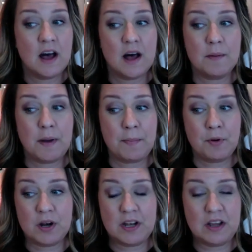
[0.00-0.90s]
I
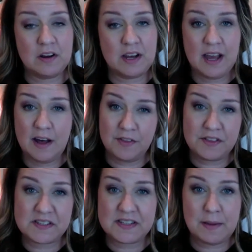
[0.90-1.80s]
put in here any
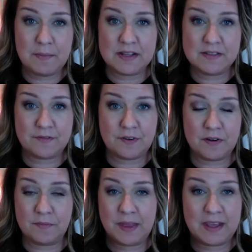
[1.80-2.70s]
health statements
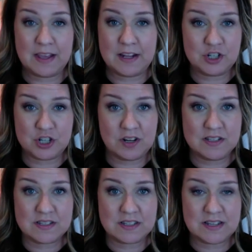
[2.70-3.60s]
for like
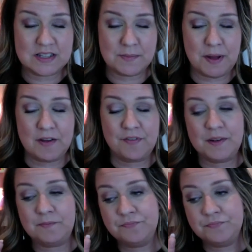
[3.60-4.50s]
insurance, because that's a
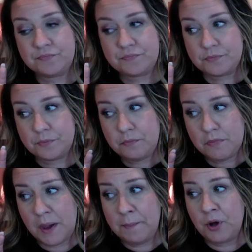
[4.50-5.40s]
benefit.
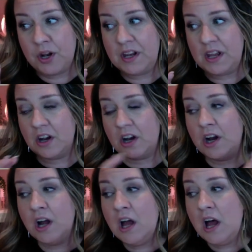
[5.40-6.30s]
I put in
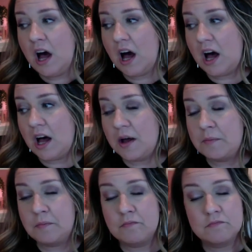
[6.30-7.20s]
here
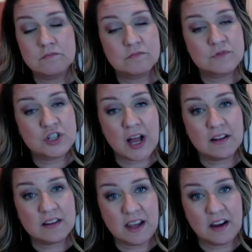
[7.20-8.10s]

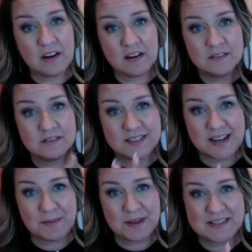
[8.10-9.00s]
childcare
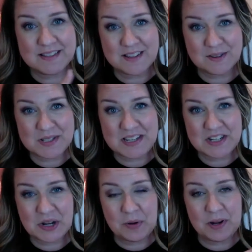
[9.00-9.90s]
statements. Those
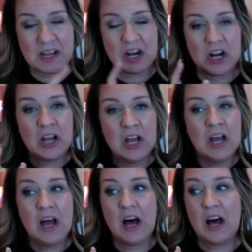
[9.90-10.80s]
need to go in here.
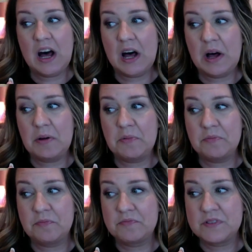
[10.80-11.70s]

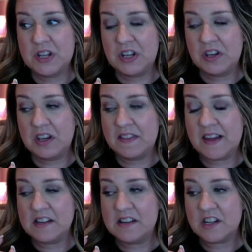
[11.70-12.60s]
So you could get
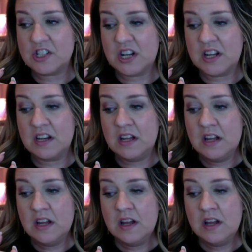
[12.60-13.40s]
that deduction.